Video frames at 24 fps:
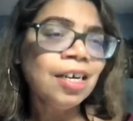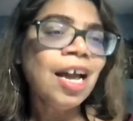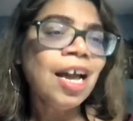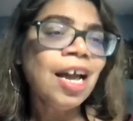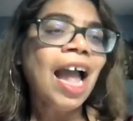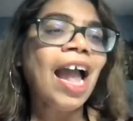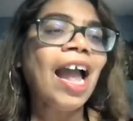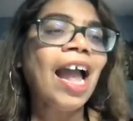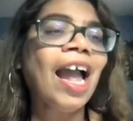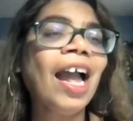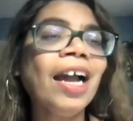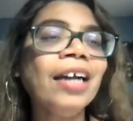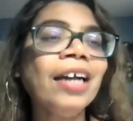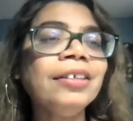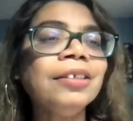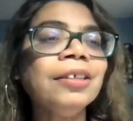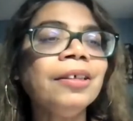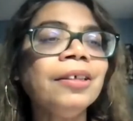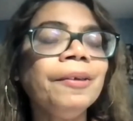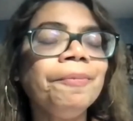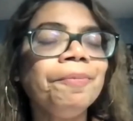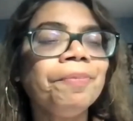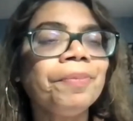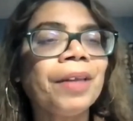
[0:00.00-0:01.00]
And
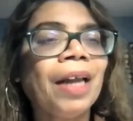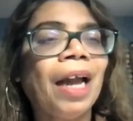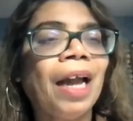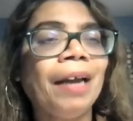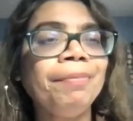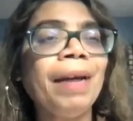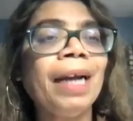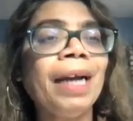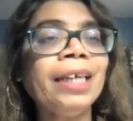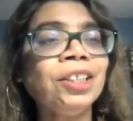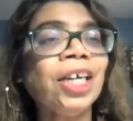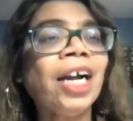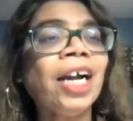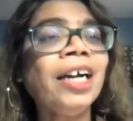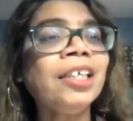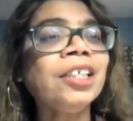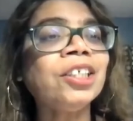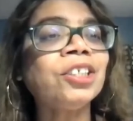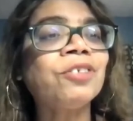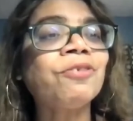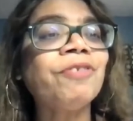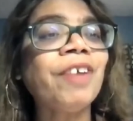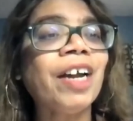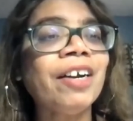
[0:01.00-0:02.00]
my child
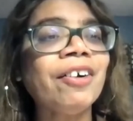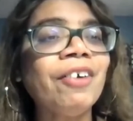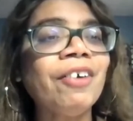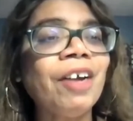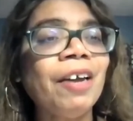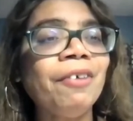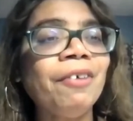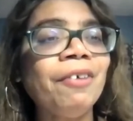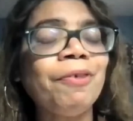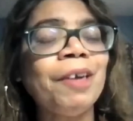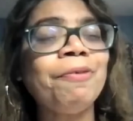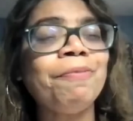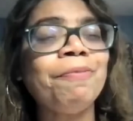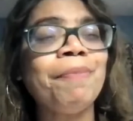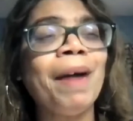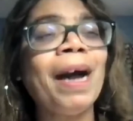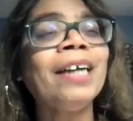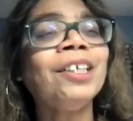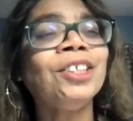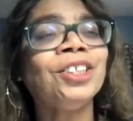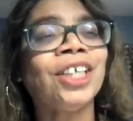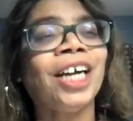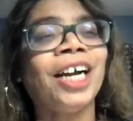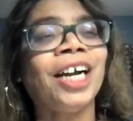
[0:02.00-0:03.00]
is if
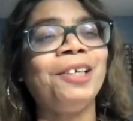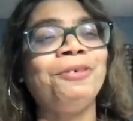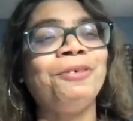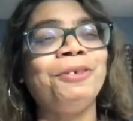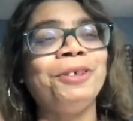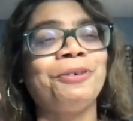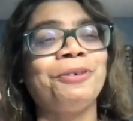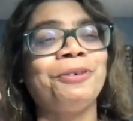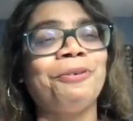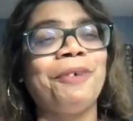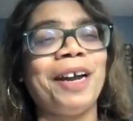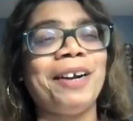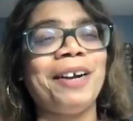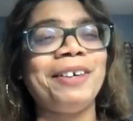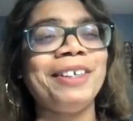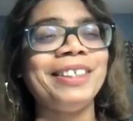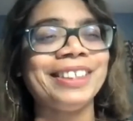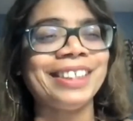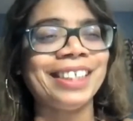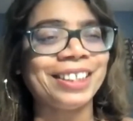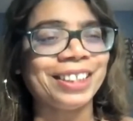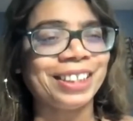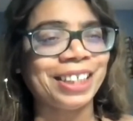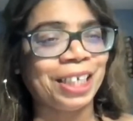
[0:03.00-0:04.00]
my child who was very
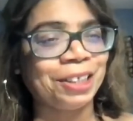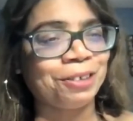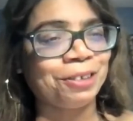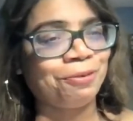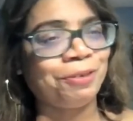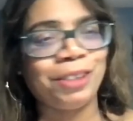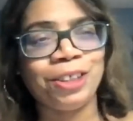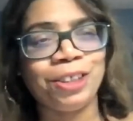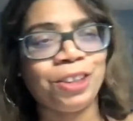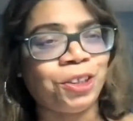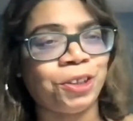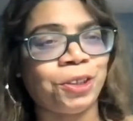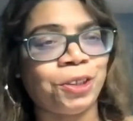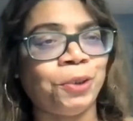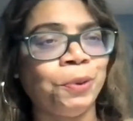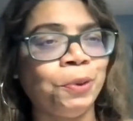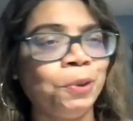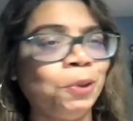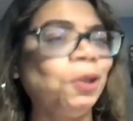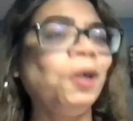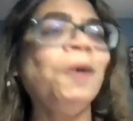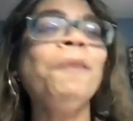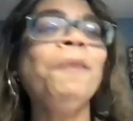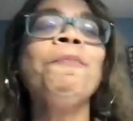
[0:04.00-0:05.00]
successful in
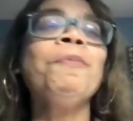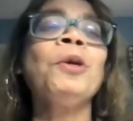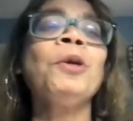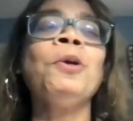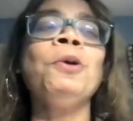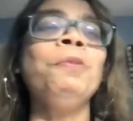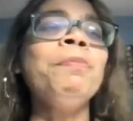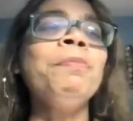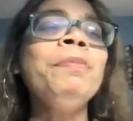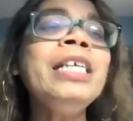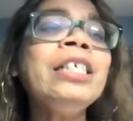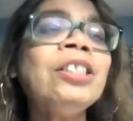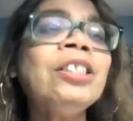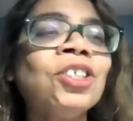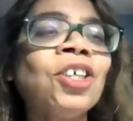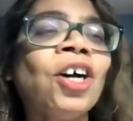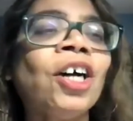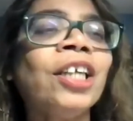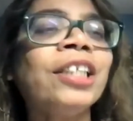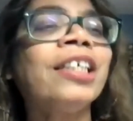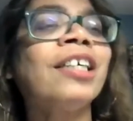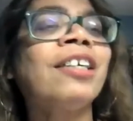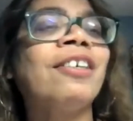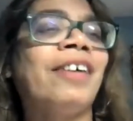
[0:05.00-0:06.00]
school, who meets
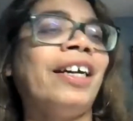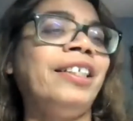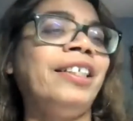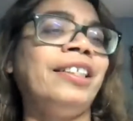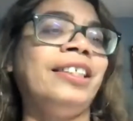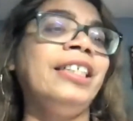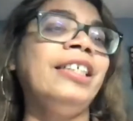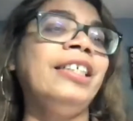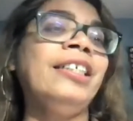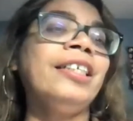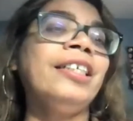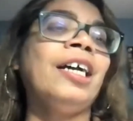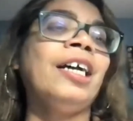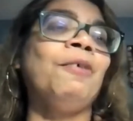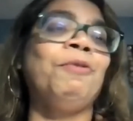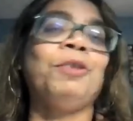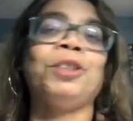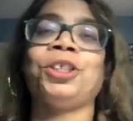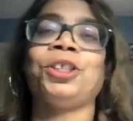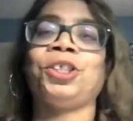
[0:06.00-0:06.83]
all the criteria,